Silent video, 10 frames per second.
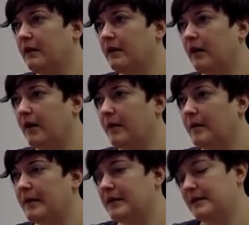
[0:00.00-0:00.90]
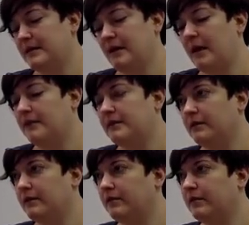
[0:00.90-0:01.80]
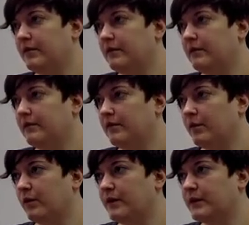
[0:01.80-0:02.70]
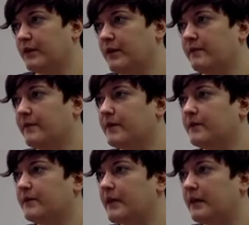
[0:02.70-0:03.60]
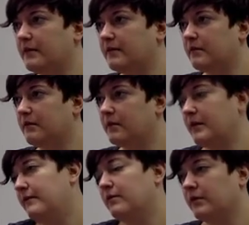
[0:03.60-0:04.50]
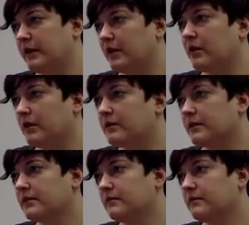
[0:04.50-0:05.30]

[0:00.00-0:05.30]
But, I mean, it's not until the work is right in front of him that the behavior really occurs.